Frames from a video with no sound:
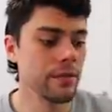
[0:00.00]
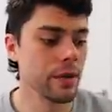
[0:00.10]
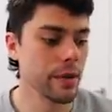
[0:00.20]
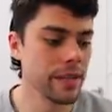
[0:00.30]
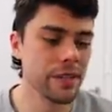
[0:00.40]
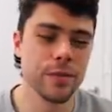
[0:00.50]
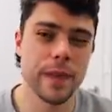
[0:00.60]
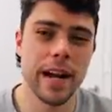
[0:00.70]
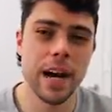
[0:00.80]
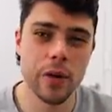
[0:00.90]
what I believe was
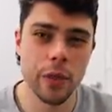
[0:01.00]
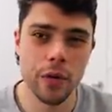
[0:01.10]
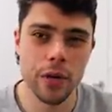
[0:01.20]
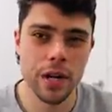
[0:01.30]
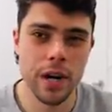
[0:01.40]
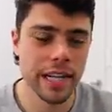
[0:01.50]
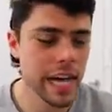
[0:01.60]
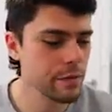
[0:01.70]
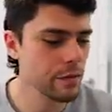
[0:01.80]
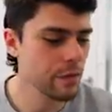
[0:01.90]
about 139
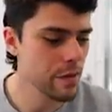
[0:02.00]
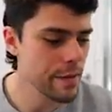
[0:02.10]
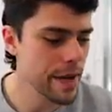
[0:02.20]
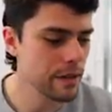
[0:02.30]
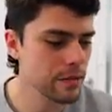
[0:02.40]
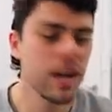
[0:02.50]
games for Fremantle,